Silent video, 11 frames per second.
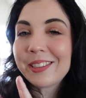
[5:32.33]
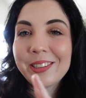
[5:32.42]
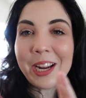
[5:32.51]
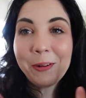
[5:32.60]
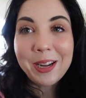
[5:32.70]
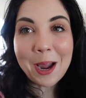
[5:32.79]
So
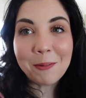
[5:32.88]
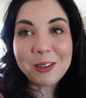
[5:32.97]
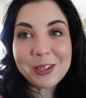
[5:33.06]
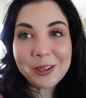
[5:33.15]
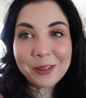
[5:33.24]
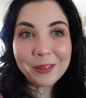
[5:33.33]
now we have
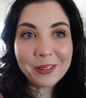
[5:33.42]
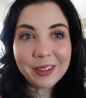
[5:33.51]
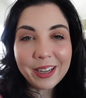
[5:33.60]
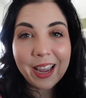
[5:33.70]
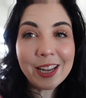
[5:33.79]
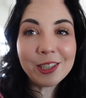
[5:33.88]
2.
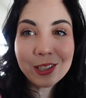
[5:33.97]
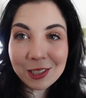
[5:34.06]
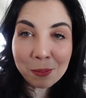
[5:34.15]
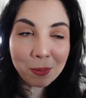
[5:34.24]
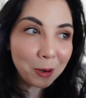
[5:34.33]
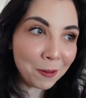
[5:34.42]
And just to
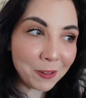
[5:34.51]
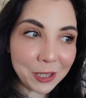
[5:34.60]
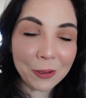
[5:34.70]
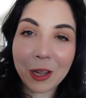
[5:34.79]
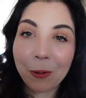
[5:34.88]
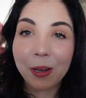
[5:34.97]
prove to
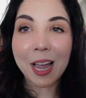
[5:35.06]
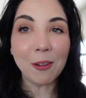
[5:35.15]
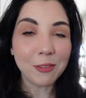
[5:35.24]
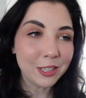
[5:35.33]
you that we have